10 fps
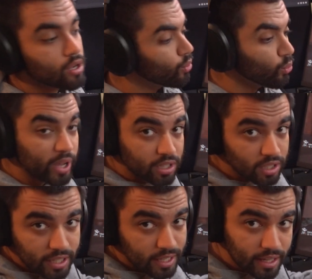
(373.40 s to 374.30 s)

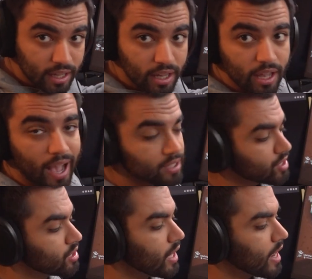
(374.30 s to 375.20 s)
wiggly, as
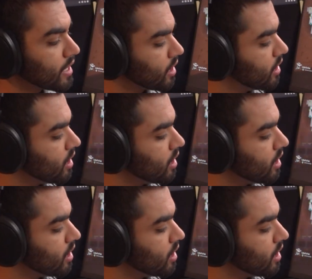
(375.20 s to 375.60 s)
in like